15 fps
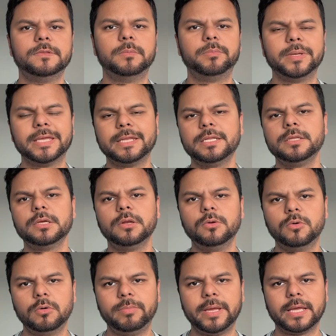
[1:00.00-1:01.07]
the pain in your
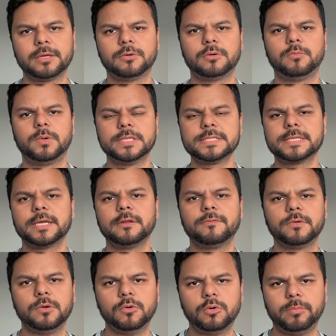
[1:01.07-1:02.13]
lower back or one side of
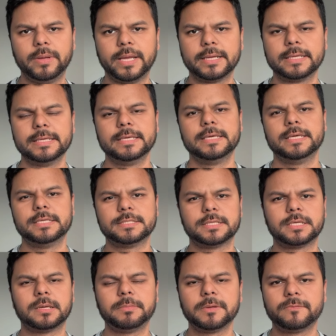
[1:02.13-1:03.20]
your lower back, is it
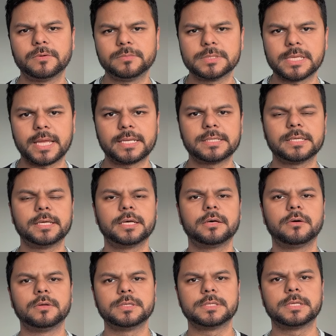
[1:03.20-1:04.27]
coming from sciatica
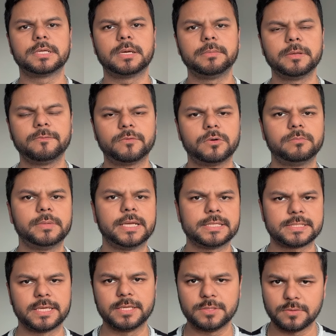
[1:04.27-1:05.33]
or is it coming from
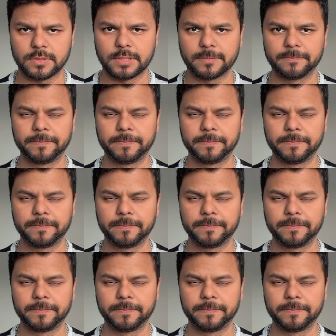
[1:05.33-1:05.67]
SI joint.